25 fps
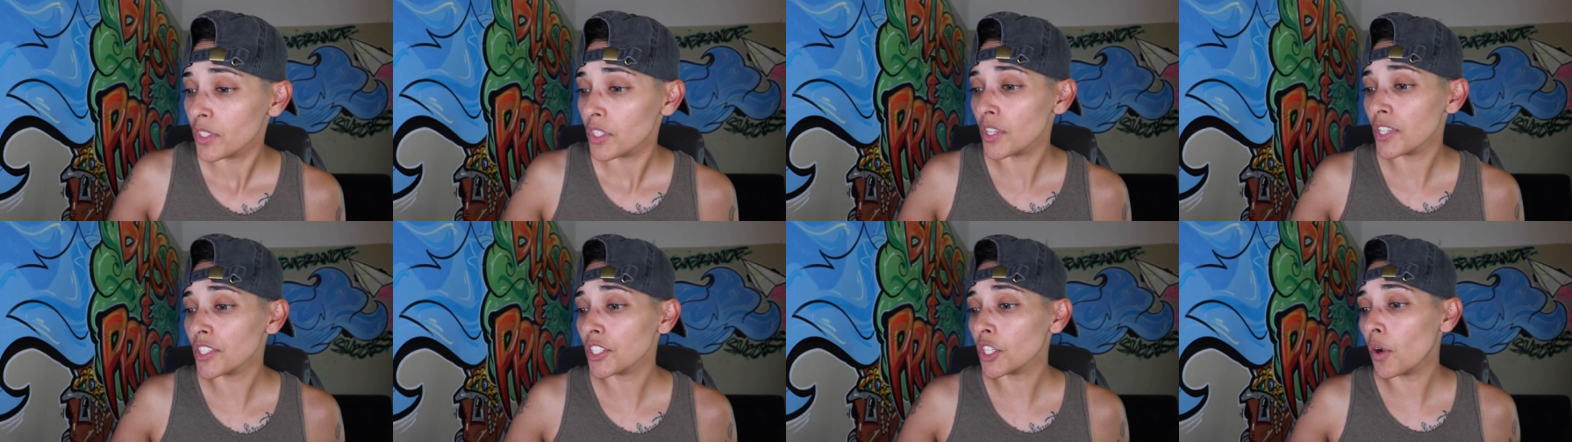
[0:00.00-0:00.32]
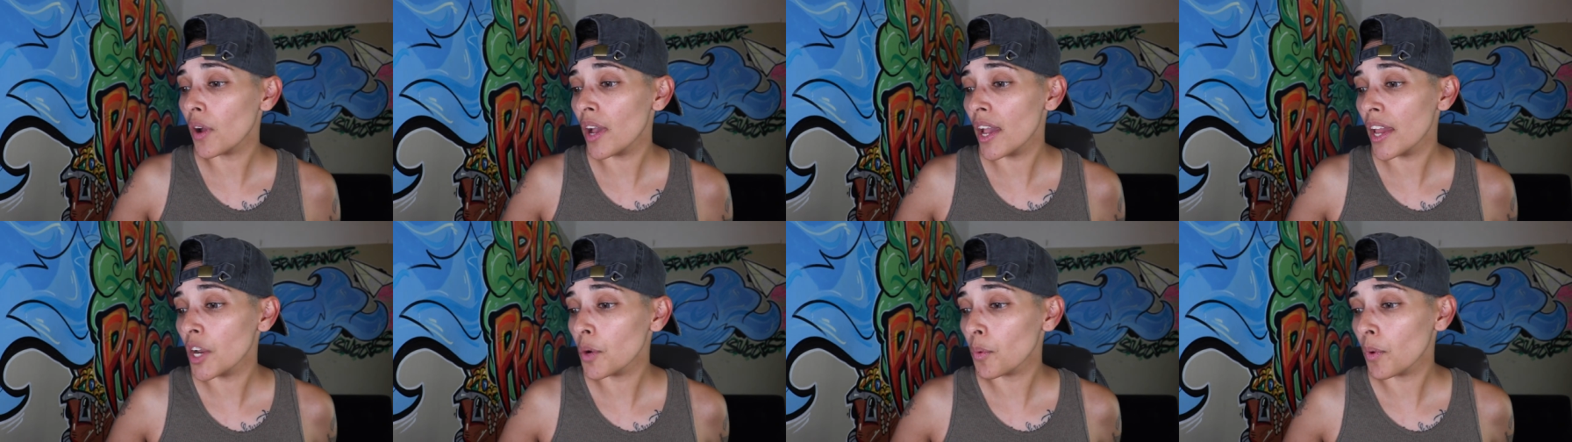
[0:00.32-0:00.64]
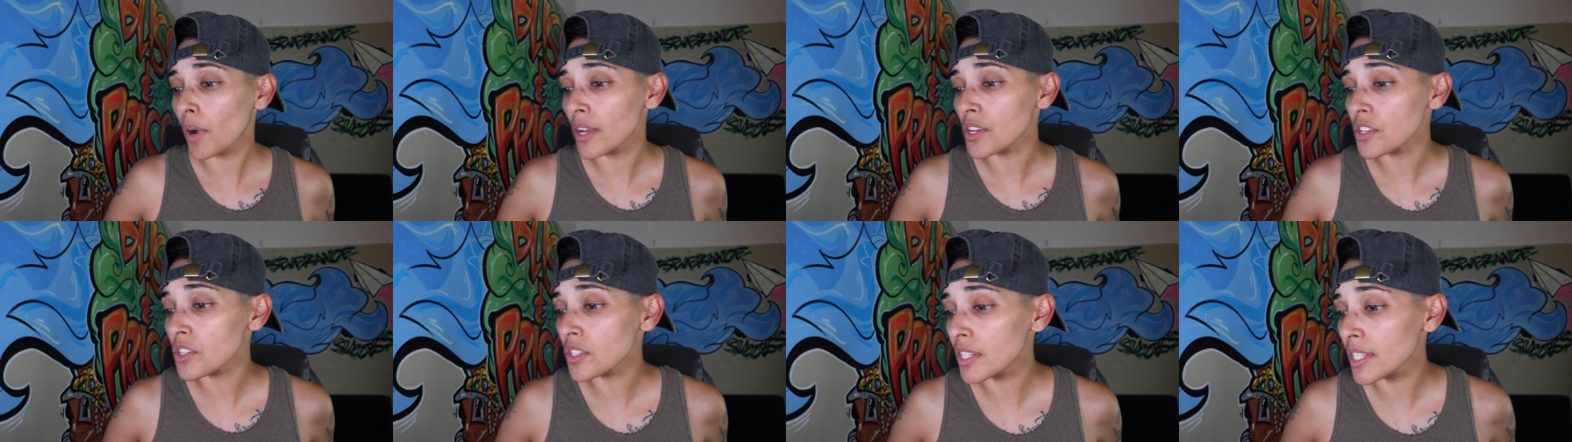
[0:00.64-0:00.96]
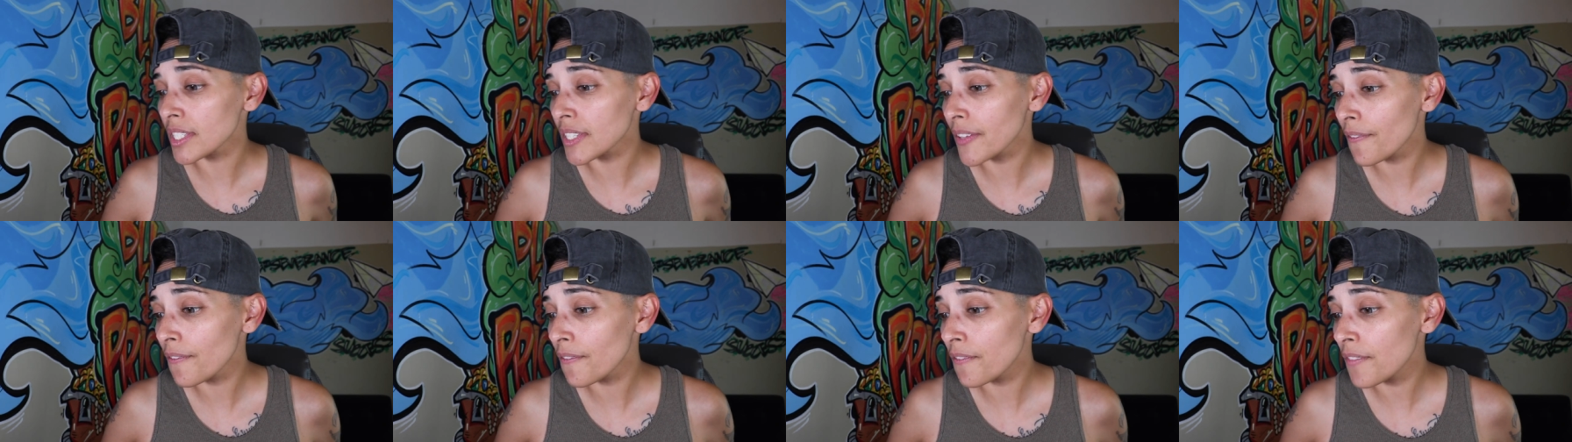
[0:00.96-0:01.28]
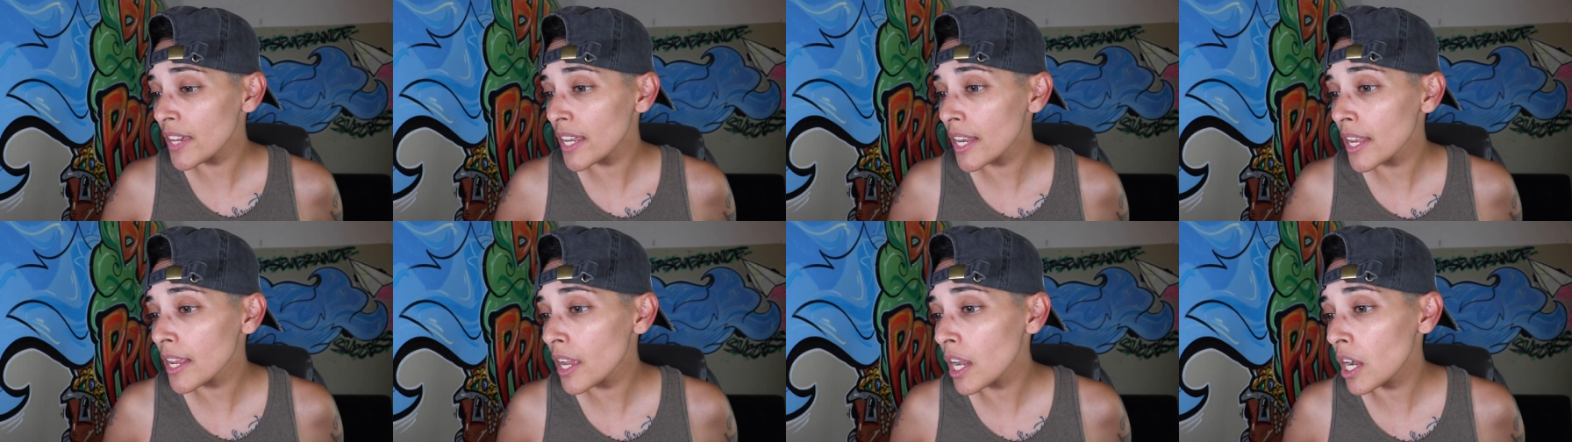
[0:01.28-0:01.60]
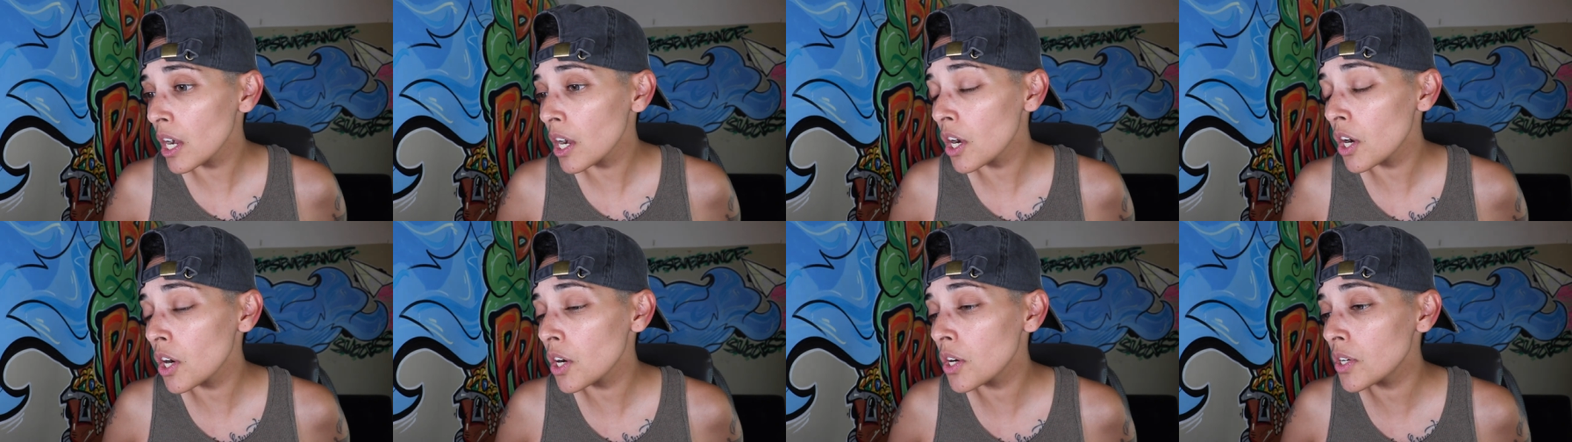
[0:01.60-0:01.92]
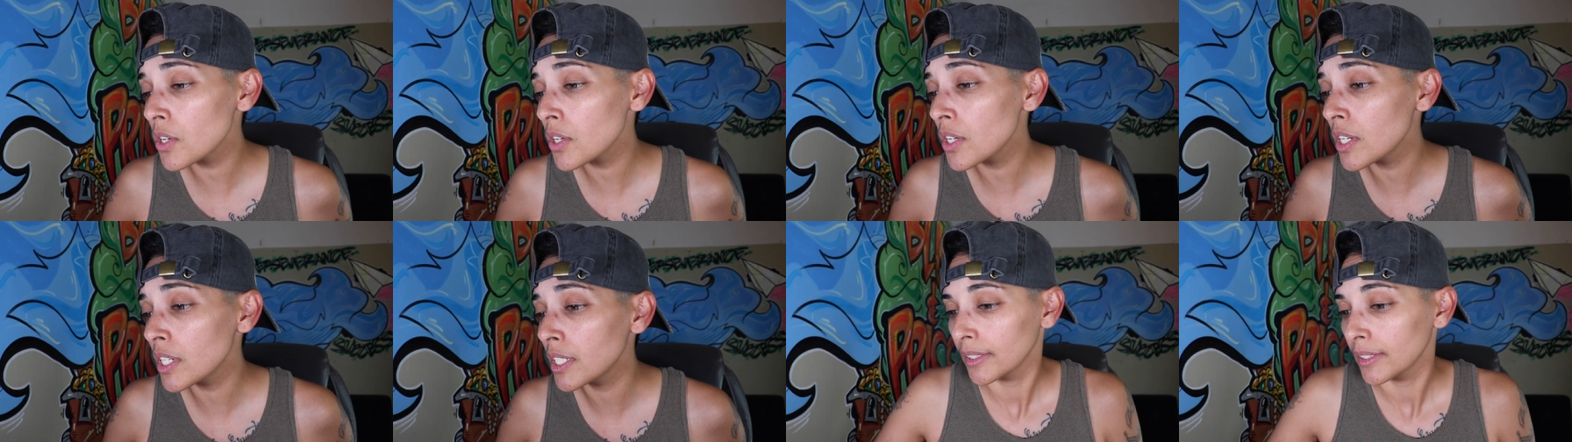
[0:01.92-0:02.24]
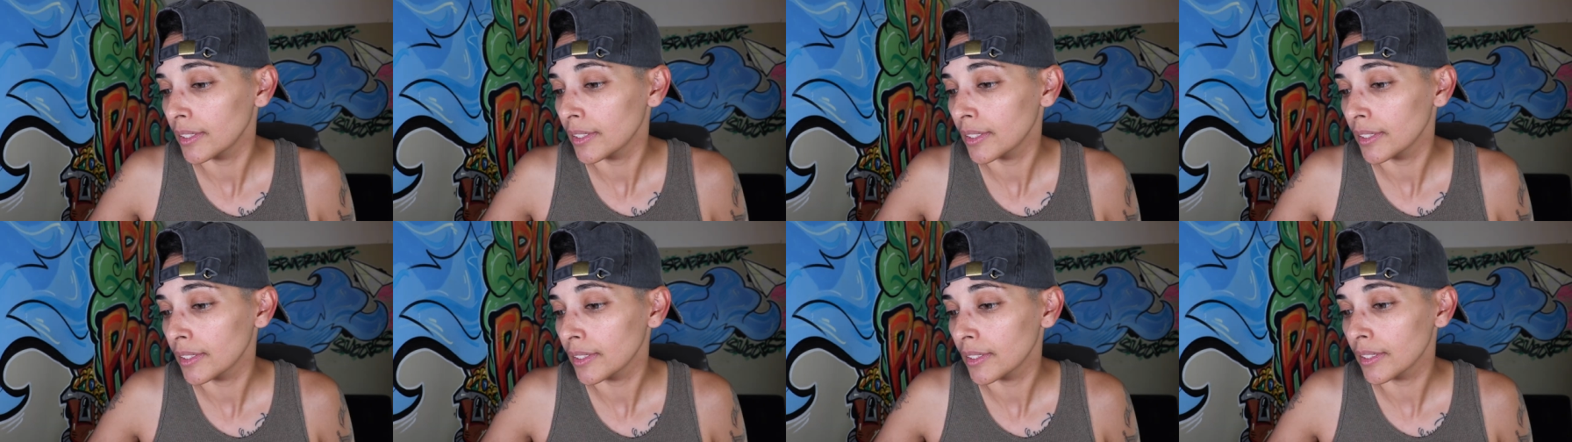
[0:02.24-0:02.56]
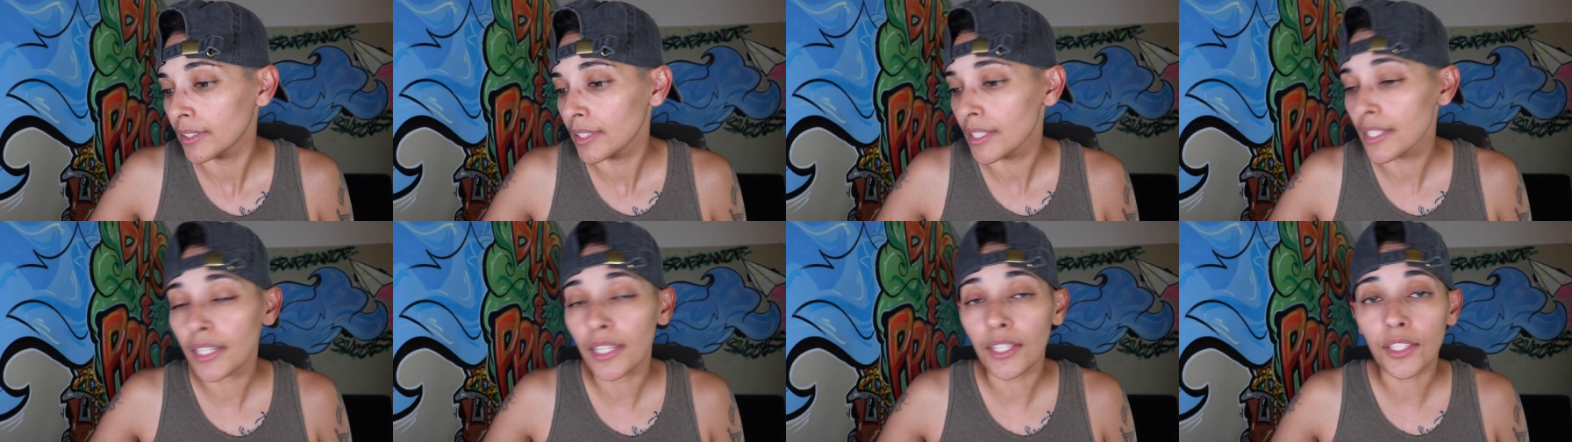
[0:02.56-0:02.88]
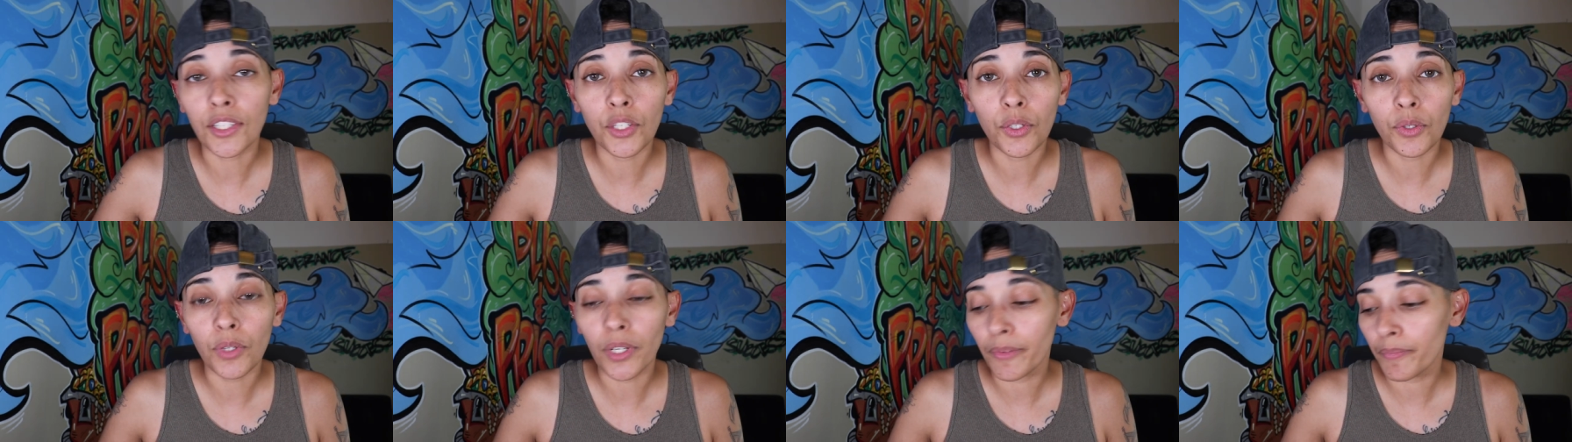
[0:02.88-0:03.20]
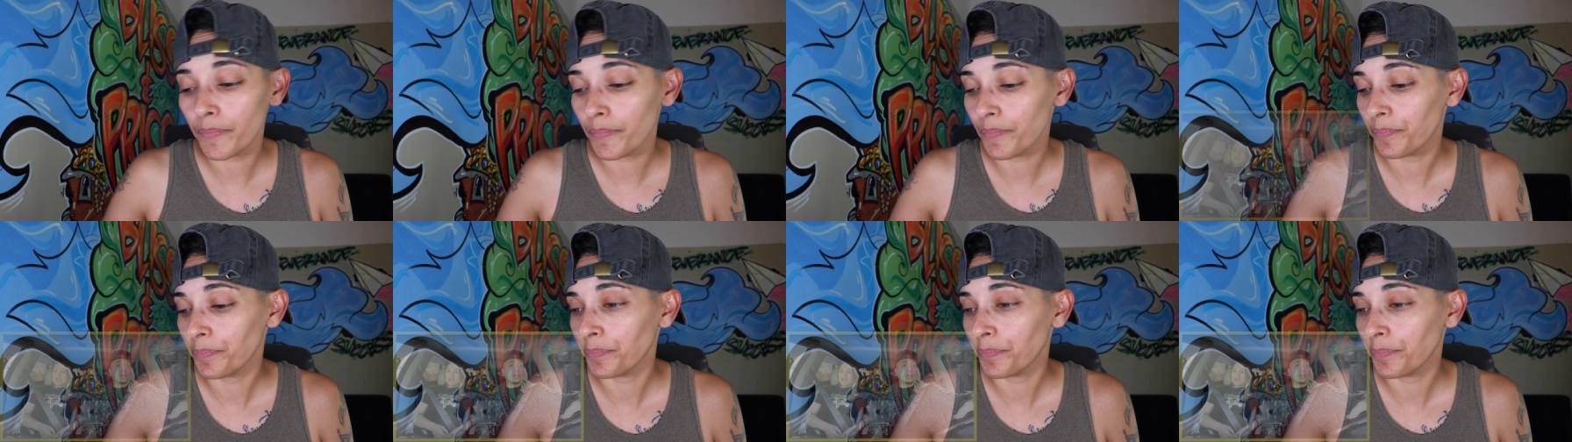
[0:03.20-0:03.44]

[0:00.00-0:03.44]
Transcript: So let's go ahead and watch this video. Let's get to it.